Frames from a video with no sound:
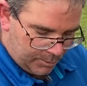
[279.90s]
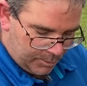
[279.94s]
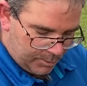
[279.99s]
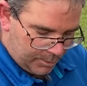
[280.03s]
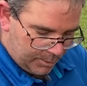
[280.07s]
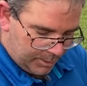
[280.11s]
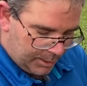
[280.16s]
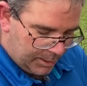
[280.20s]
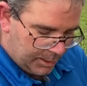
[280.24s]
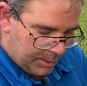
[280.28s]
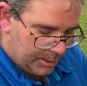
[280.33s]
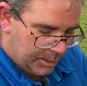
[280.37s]

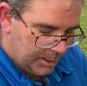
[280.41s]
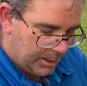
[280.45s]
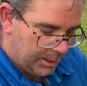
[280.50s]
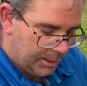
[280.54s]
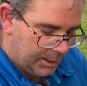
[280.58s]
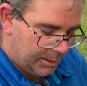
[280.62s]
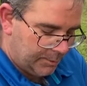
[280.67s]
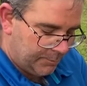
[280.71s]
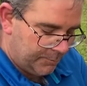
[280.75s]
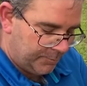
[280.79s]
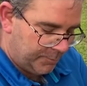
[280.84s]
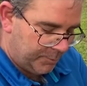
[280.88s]
Again, I
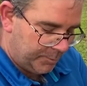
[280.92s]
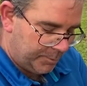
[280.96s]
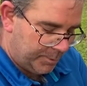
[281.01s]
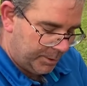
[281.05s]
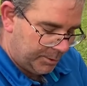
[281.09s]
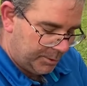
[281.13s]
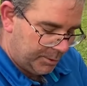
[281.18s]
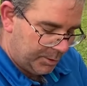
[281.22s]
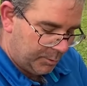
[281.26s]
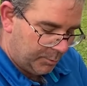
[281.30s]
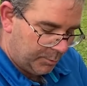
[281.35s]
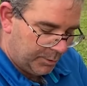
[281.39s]
am
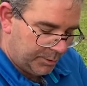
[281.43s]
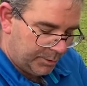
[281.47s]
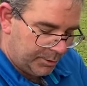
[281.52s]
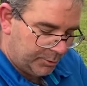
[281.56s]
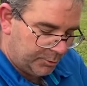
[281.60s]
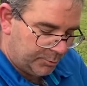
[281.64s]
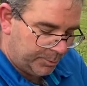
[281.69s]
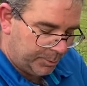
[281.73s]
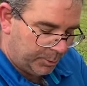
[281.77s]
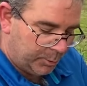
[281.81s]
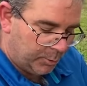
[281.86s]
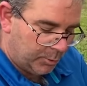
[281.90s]
familiar with this
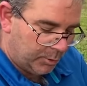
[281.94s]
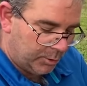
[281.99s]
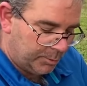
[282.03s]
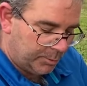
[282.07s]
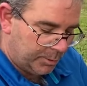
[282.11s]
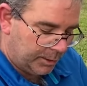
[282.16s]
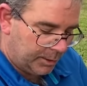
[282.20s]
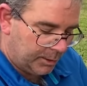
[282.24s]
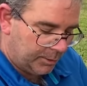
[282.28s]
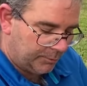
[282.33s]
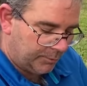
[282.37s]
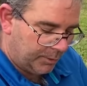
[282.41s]
board
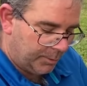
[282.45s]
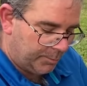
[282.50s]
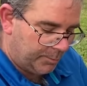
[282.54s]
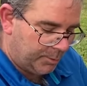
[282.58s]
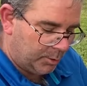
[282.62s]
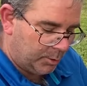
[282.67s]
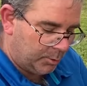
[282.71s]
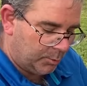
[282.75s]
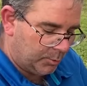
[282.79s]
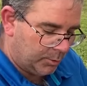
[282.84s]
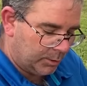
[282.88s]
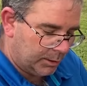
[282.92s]
because I
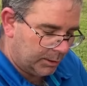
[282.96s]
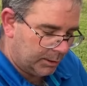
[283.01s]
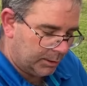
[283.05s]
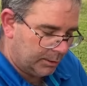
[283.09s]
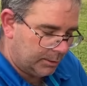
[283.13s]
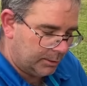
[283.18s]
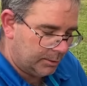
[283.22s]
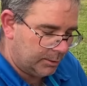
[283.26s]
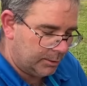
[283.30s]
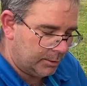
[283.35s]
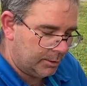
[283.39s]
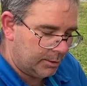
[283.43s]
put one
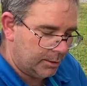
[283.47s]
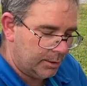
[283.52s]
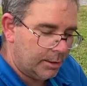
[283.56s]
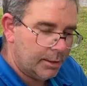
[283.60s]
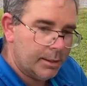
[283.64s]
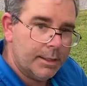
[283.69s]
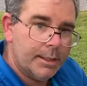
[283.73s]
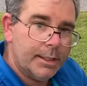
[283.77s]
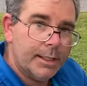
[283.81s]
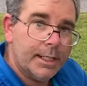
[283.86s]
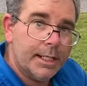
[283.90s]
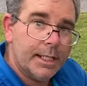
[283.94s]

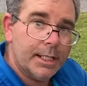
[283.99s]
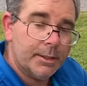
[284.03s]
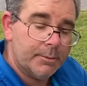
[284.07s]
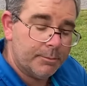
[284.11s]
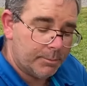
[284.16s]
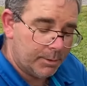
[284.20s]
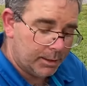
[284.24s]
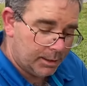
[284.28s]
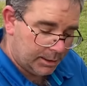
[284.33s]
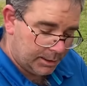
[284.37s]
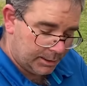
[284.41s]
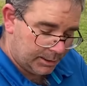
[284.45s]
in
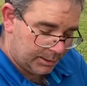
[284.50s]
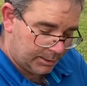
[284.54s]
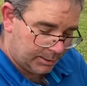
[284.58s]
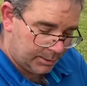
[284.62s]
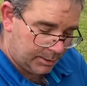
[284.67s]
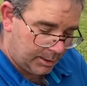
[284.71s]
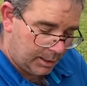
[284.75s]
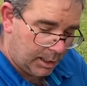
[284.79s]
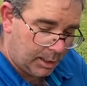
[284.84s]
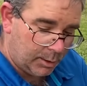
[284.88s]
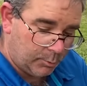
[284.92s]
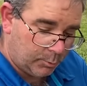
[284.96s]
my
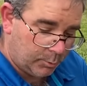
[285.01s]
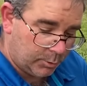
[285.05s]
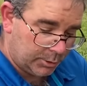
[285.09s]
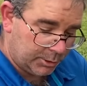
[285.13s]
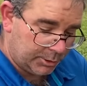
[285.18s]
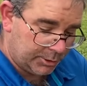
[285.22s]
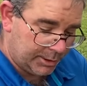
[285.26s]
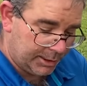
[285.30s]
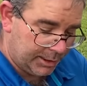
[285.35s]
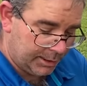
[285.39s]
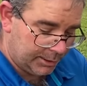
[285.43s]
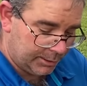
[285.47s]
hot
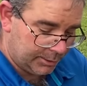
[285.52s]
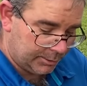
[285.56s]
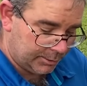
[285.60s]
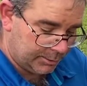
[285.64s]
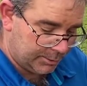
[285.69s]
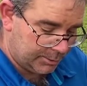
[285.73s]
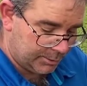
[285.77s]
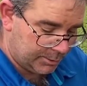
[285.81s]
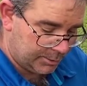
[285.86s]
water heater.